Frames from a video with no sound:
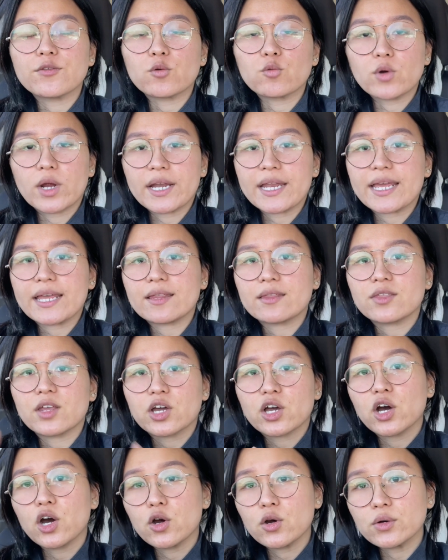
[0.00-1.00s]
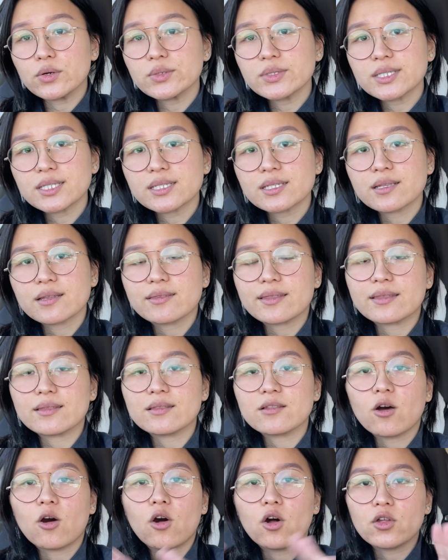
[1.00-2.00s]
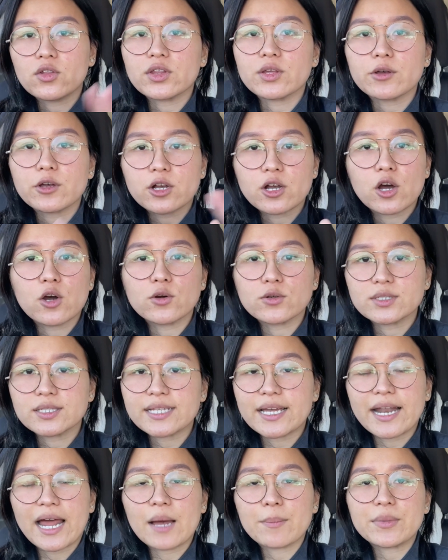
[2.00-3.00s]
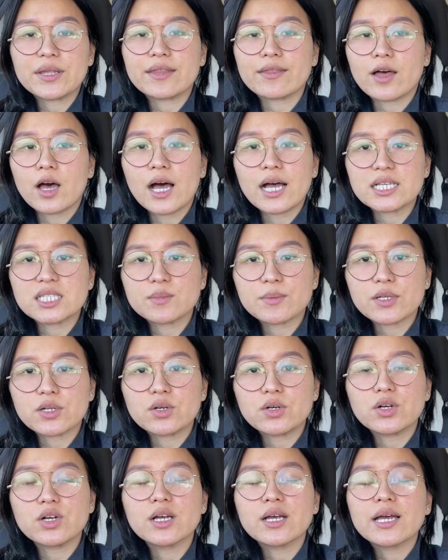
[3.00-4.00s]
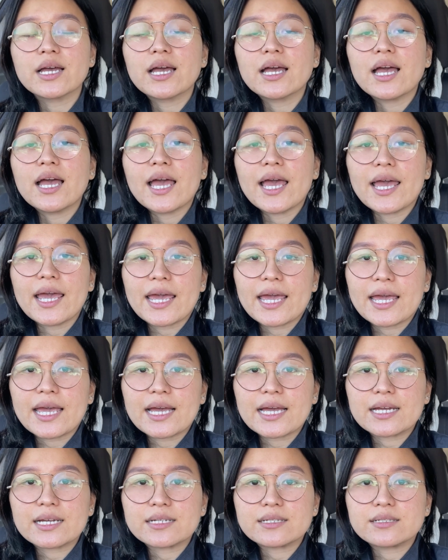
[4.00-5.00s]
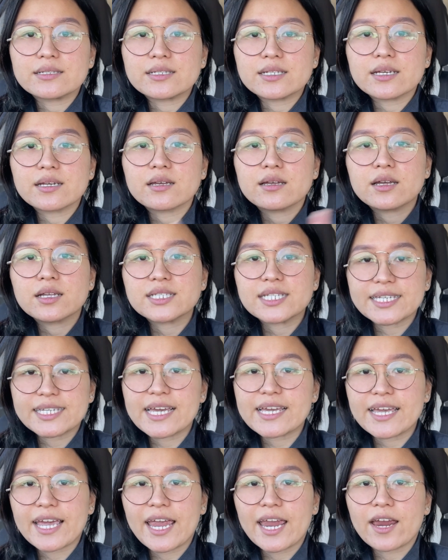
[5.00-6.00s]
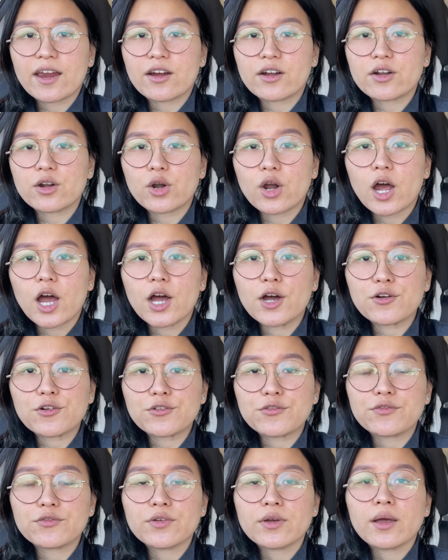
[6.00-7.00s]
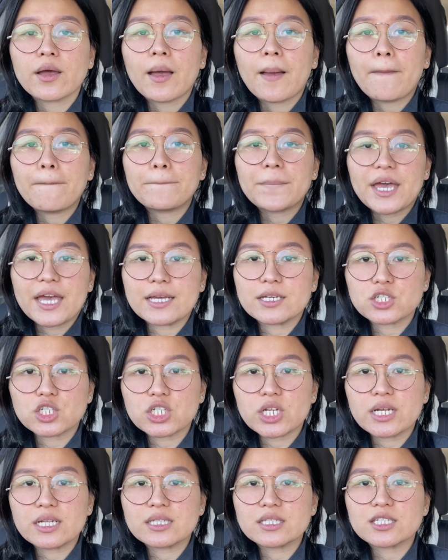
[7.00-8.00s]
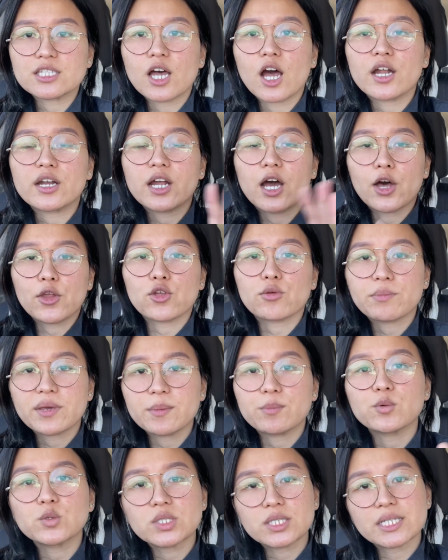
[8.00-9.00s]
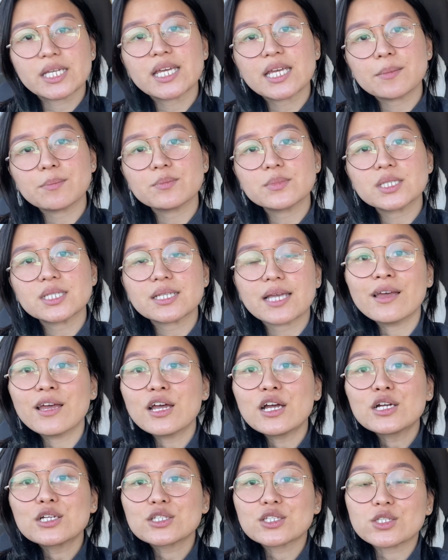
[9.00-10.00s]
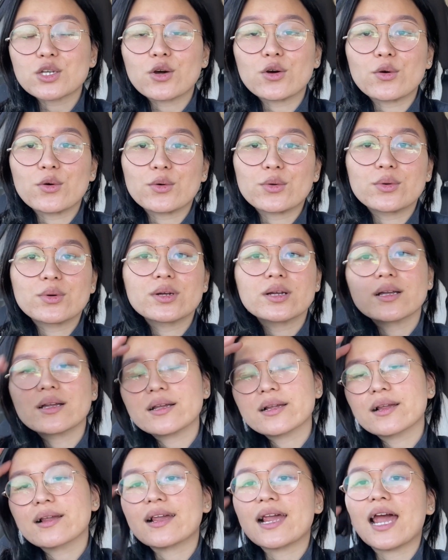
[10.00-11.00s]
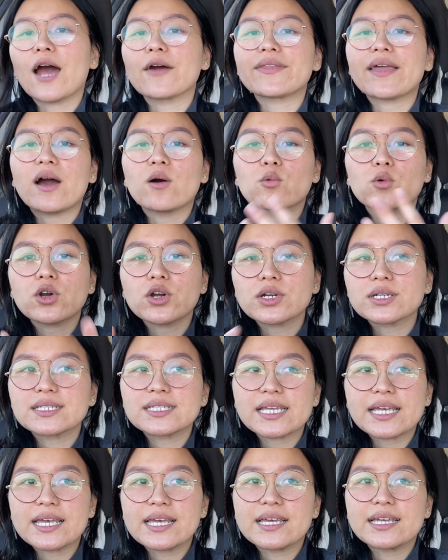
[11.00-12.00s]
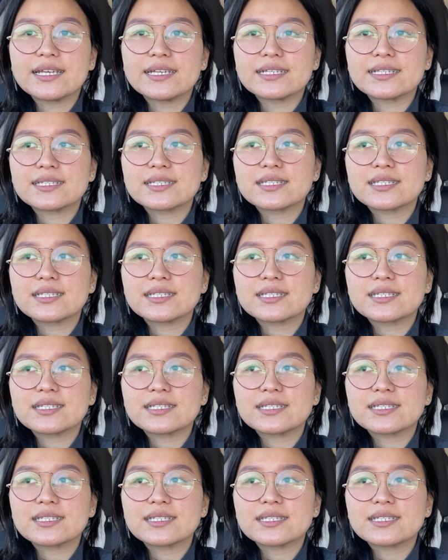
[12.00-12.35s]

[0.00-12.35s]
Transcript: running the codes, all the codes that happen in the hospital, and taking care of patients on other people's teams. So how that works is